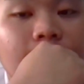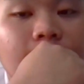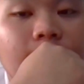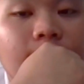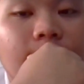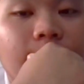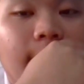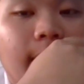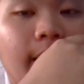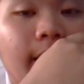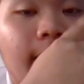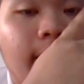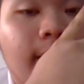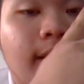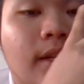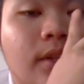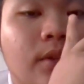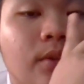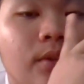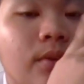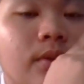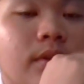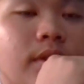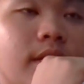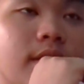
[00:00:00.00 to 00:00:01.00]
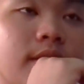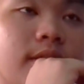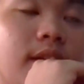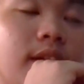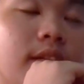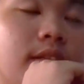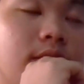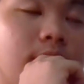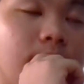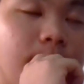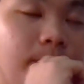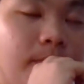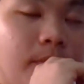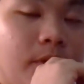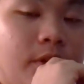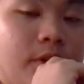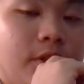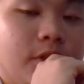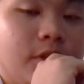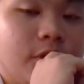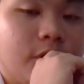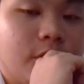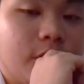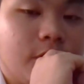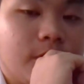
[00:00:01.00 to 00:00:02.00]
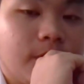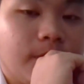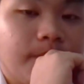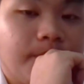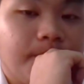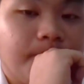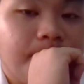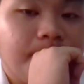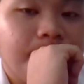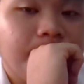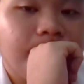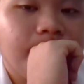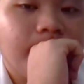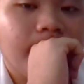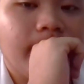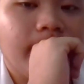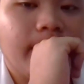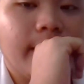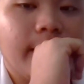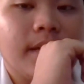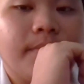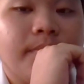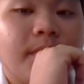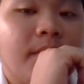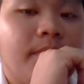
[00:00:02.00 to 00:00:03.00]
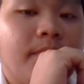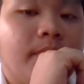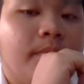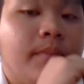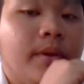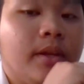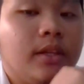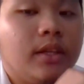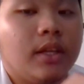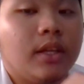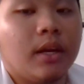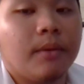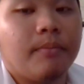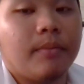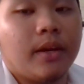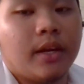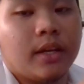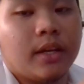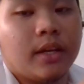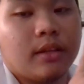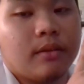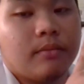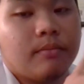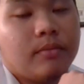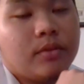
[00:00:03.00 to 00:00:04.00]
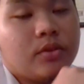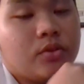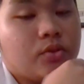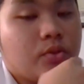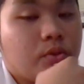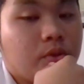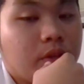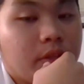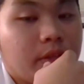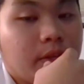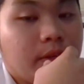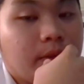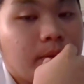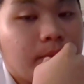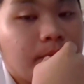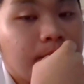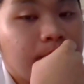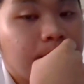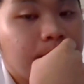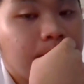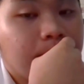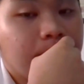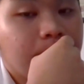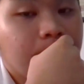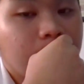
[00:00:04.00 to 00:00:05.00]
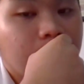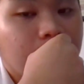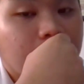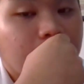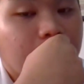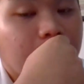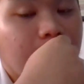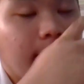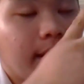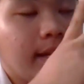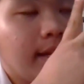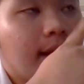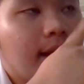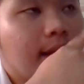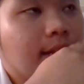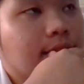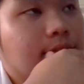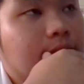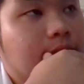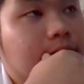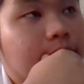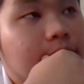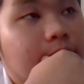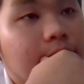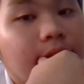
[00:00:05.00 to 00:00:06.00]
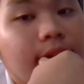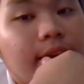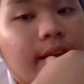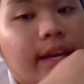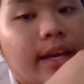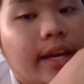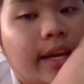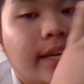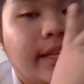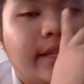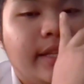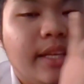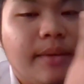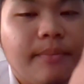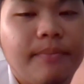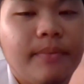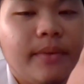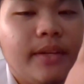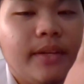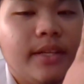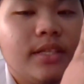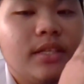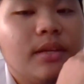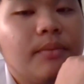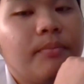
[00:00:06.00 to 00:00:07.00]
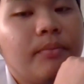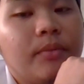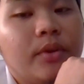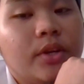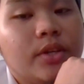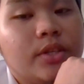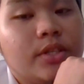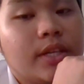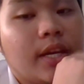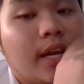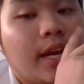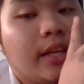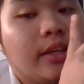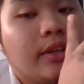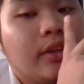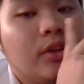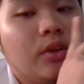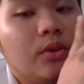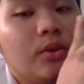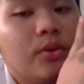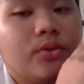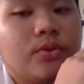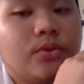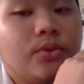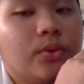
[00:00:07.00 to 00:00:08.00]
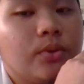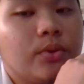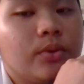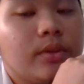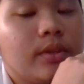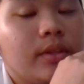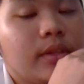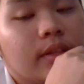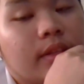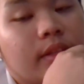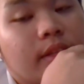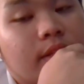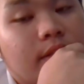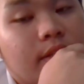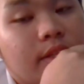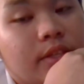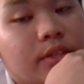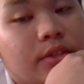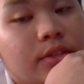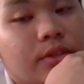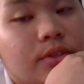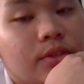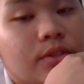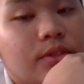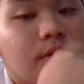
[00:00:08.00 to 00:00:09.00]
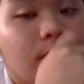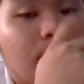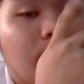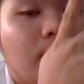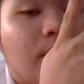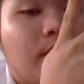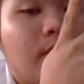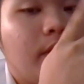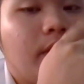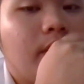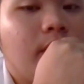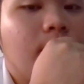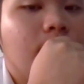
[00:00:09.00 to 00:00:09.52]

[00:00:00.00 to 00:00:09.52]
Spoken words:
and the tooth does not submerge, it may be built up at maturity. And lastly, a deeply submerged ankylosed tooth, deciduous or